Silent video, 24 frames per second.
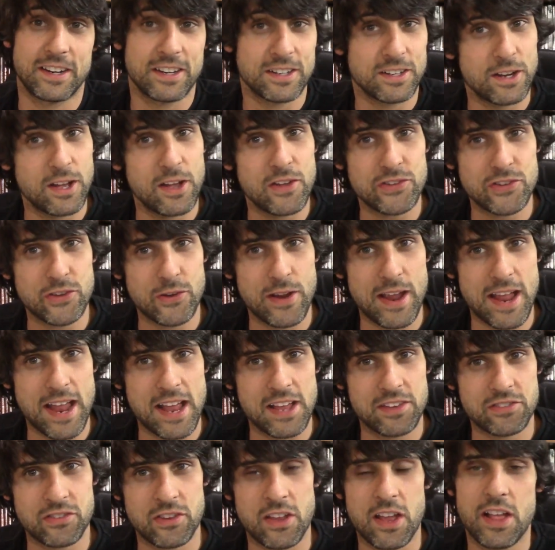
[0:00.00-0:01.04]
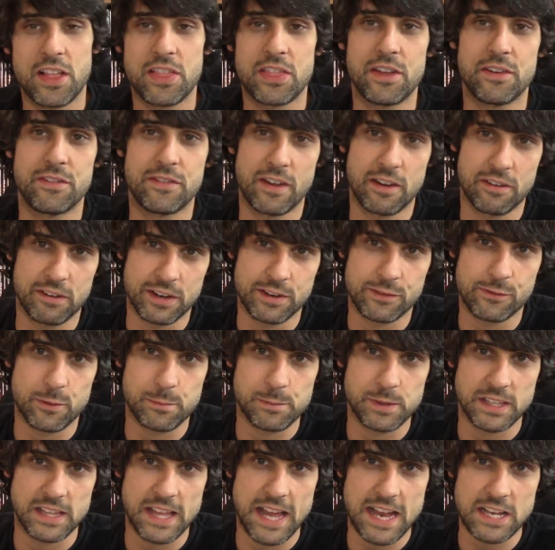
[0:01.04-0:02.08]
And it also has the villain from
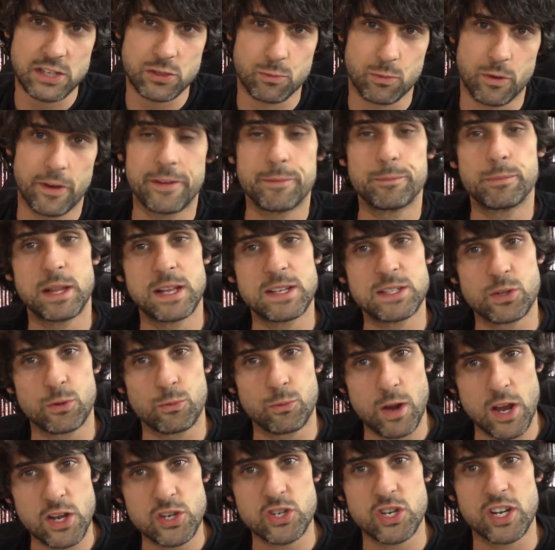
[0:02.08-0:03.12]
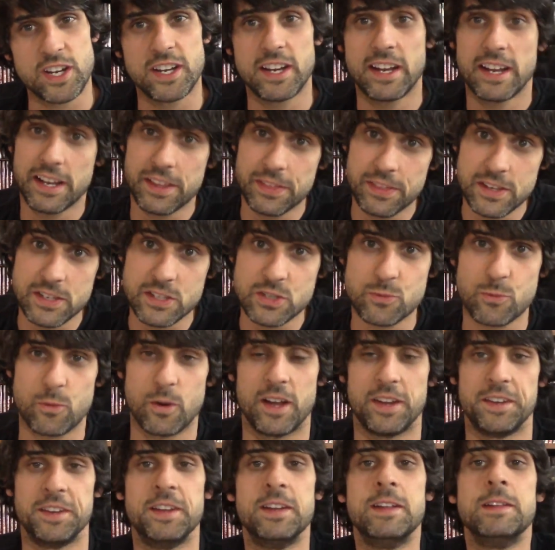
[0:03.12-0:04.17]
the last one plays a Russian in this
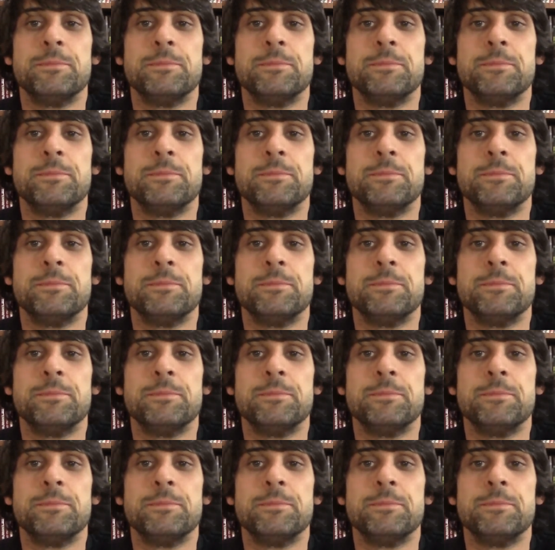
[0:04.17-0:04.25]
one.